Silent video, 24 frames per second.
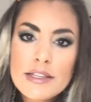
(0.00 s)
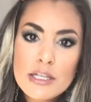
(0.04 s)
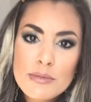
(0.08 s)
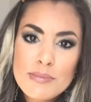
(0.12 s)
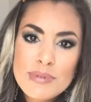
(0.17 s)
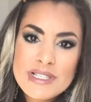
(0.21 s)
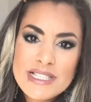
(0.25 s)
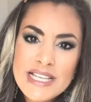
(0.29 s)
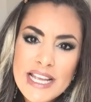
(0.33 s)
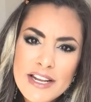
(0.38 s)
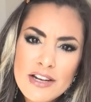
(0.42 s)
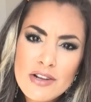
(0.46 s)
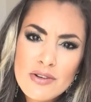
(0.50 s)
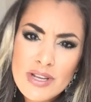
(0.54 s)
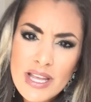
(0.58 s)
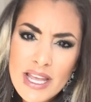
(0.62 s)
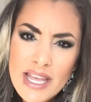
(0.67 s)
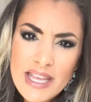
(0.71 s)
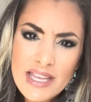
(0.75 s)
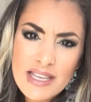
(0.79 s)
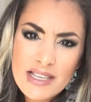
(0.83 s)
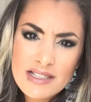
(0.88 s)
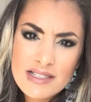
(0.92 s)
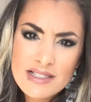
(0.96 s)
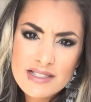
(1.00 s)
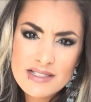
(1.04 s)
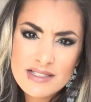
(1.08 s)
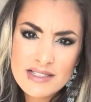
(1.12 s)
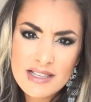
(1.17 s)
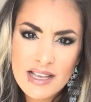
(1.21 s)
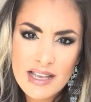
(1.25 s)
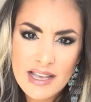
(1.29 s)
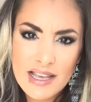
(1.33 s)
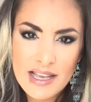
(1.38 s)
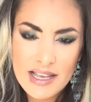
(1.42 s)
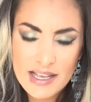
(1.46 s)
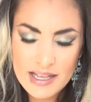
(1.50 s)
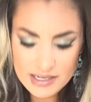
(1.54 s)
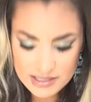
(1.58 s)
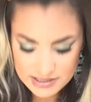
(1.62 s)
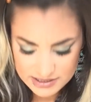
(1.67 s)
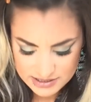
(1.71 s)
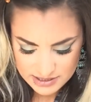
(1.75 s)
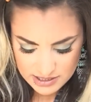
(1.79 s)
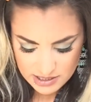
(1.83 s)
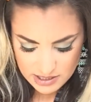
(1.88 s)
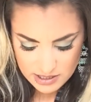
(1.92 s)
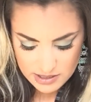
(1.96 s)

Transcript: potato cakes and